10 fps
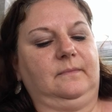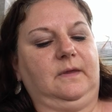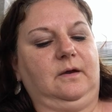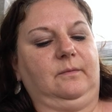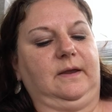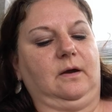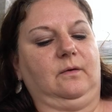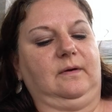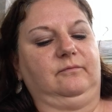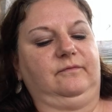Here we go.
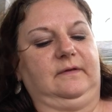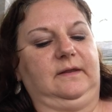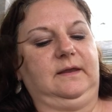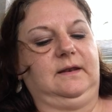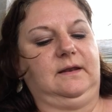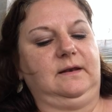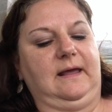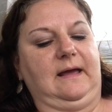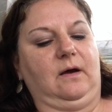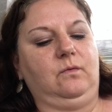I'm filling it in
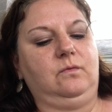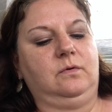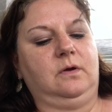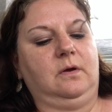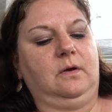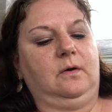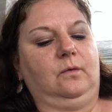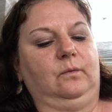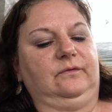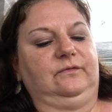now
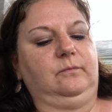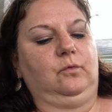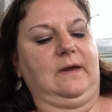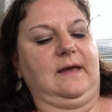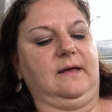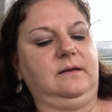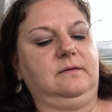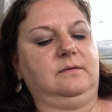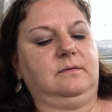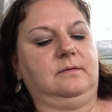with some red
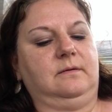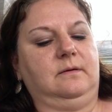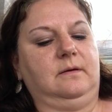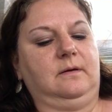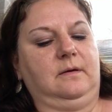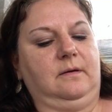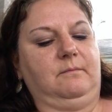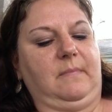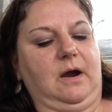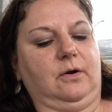
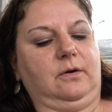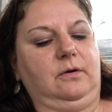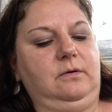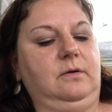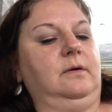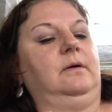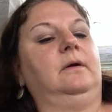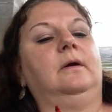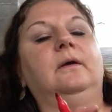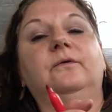marker.
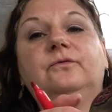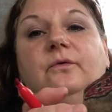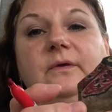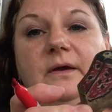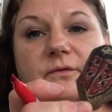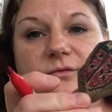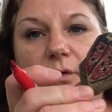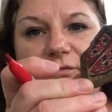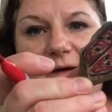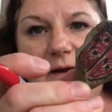
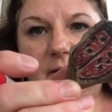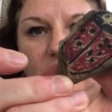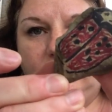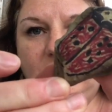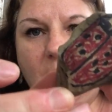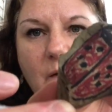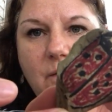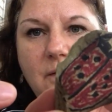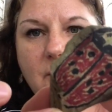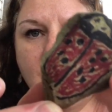So far, here we go.
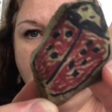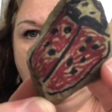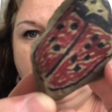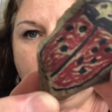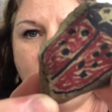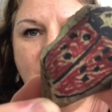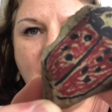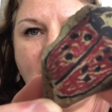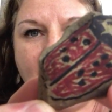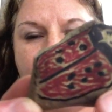We
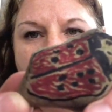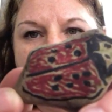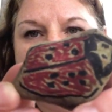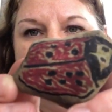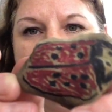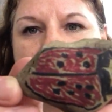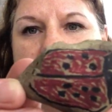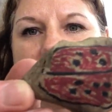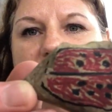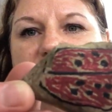have what we could
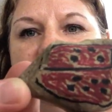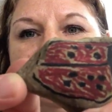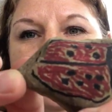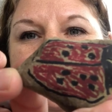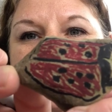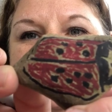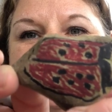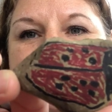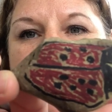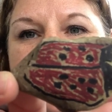call this
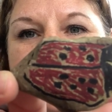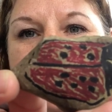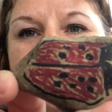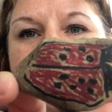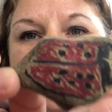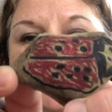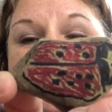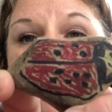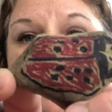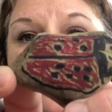Dottie.
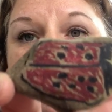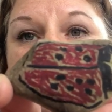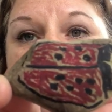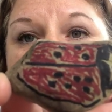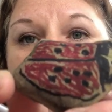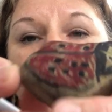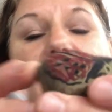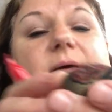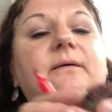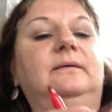Dottie the
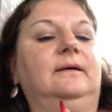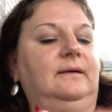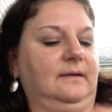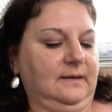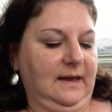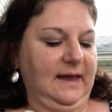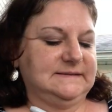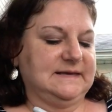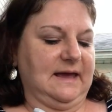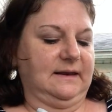ladybug. Hi,
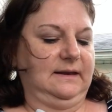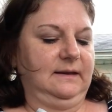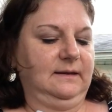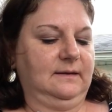Dottie.